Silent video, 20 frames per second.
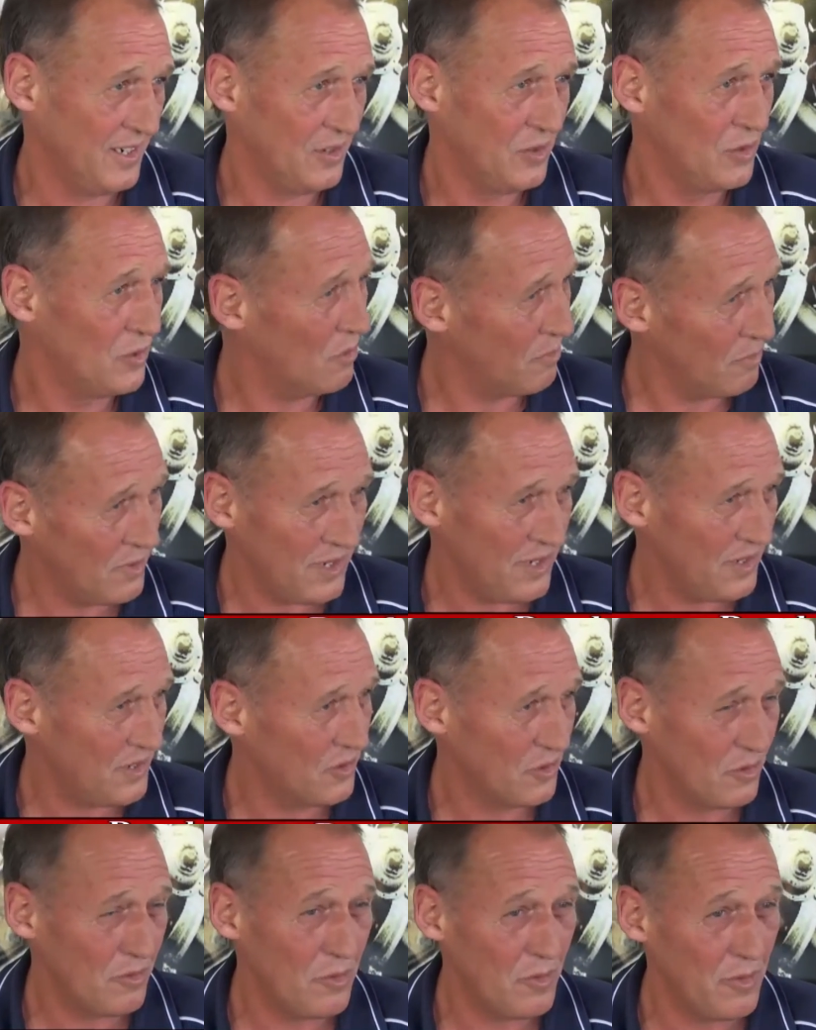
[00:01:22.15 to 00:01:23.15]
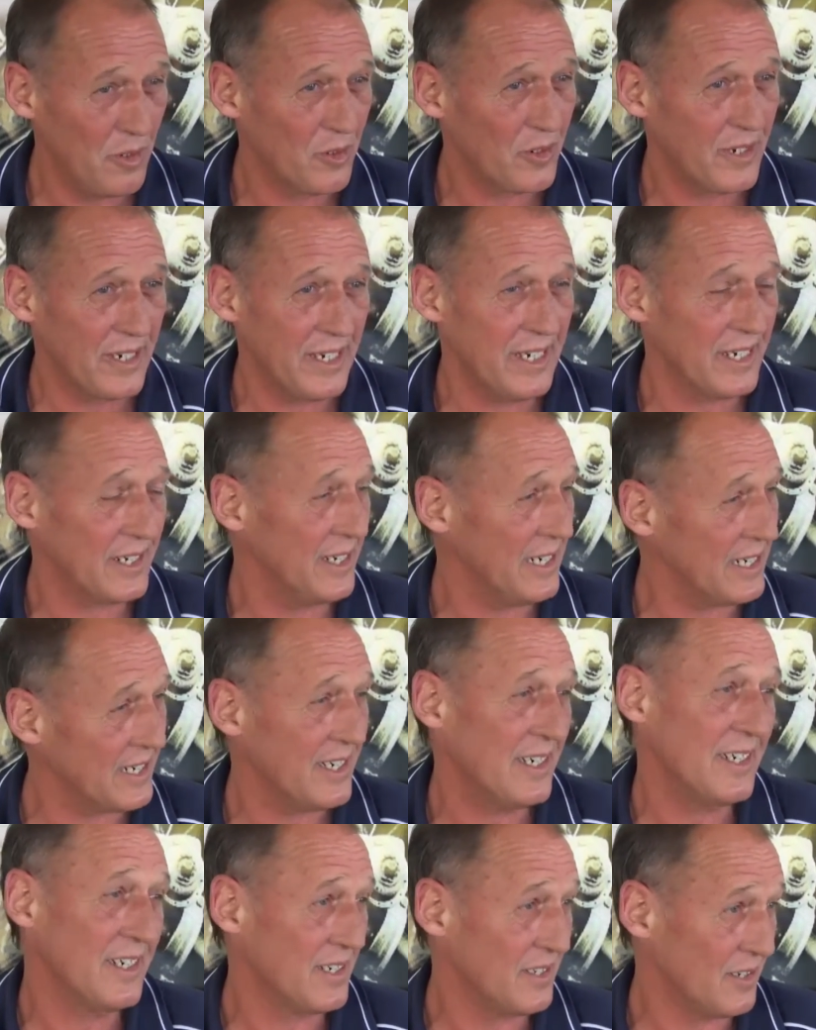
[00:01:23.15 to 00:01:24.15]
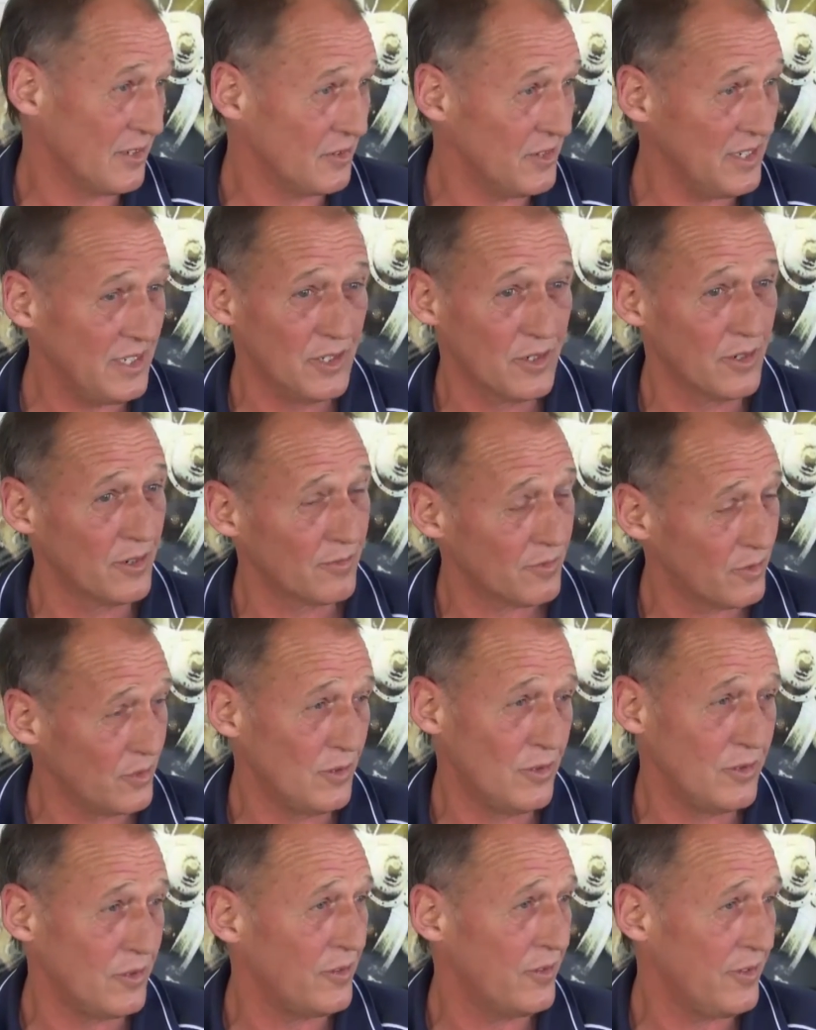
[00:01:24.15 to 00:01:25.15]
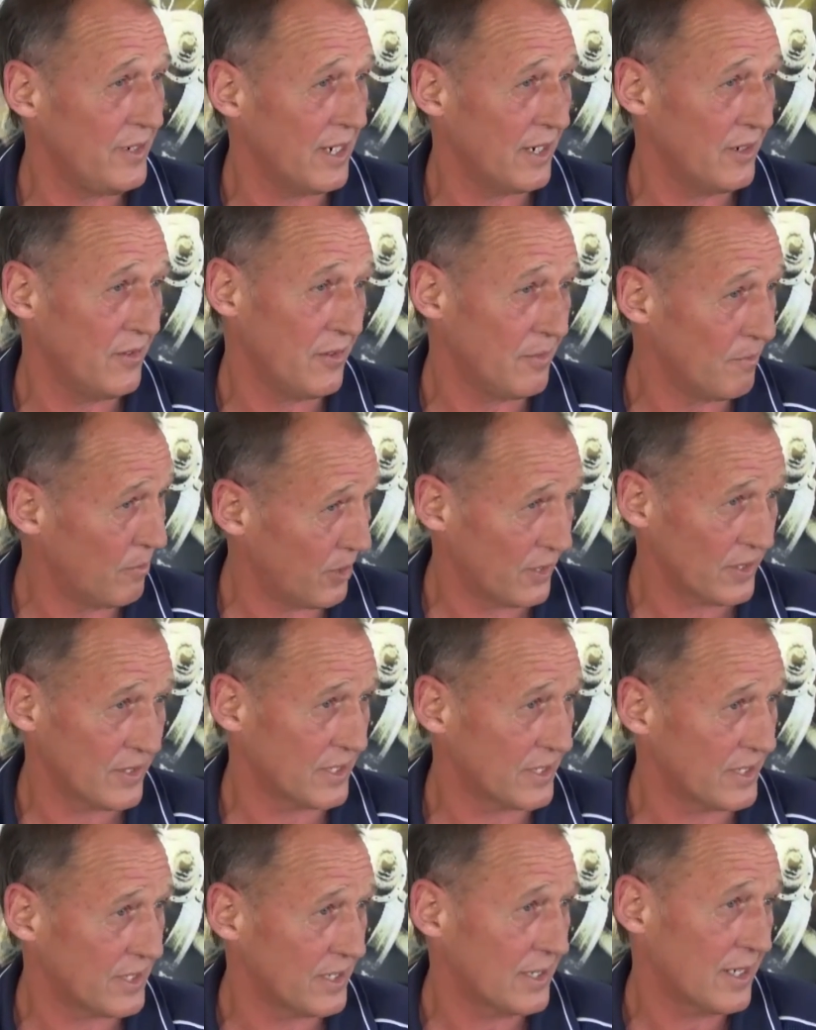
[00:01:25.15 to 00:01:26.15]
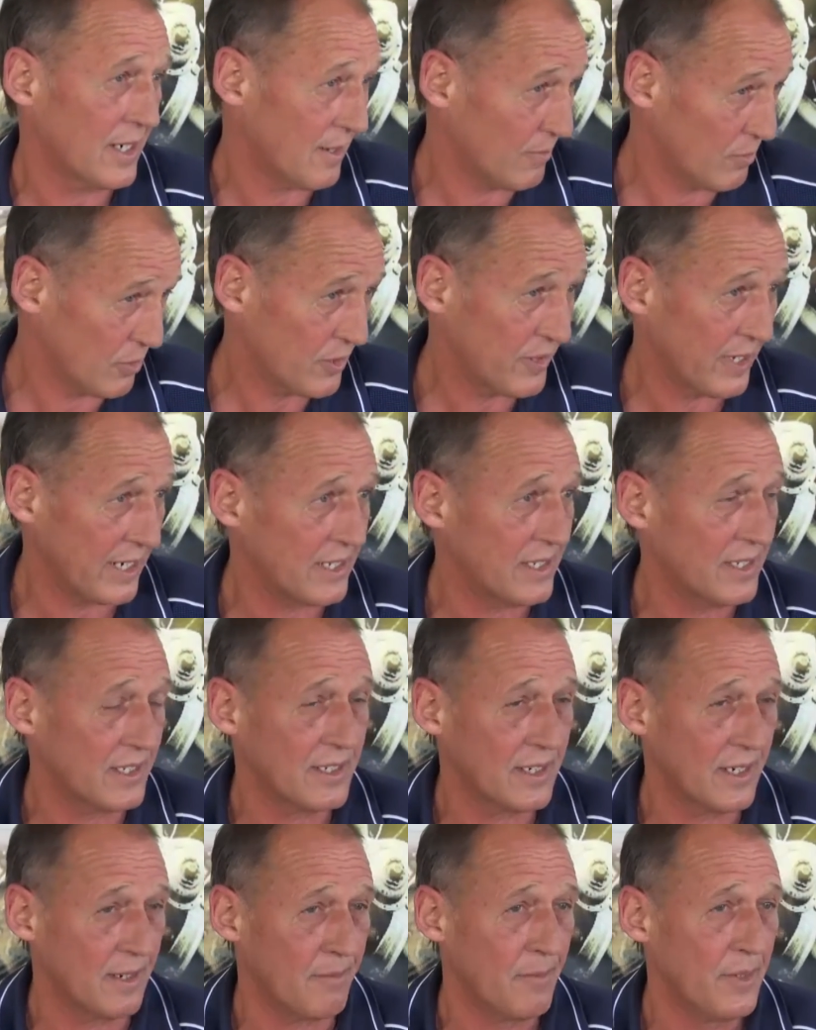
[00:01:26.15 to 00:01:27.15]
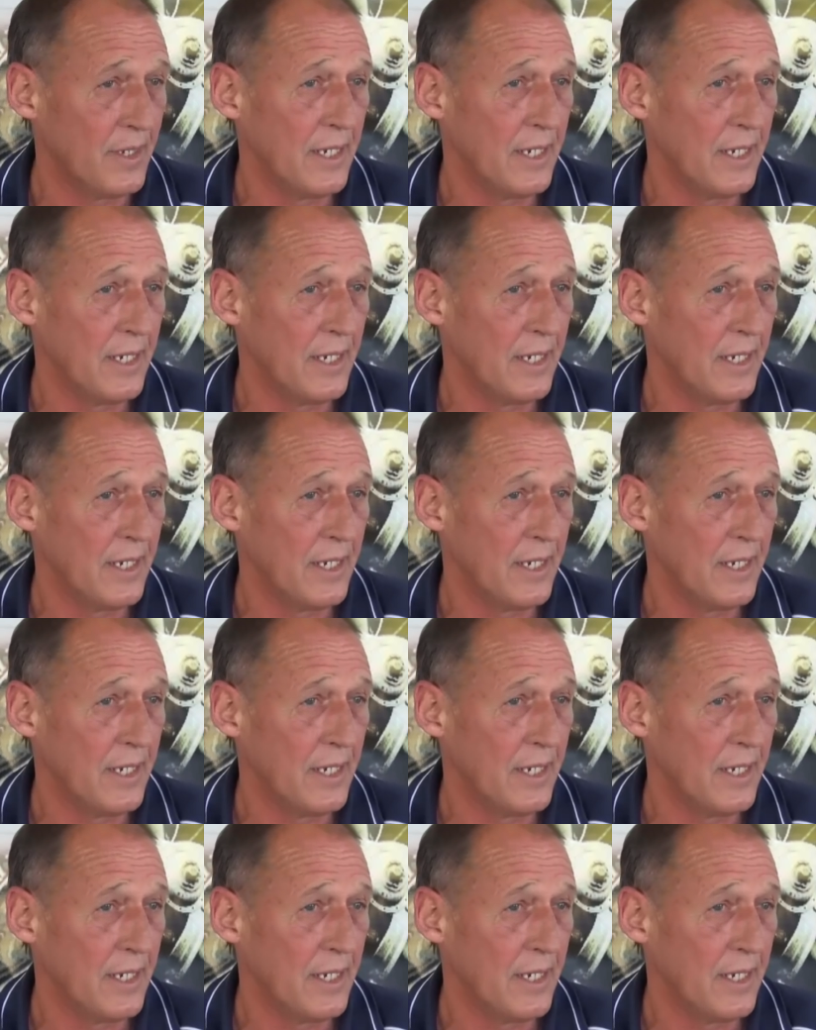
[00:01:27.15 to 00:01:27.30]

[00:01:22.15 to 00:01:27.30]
Normally we're looking at netting in the region of 200 to 300 baskets a time or crates a time.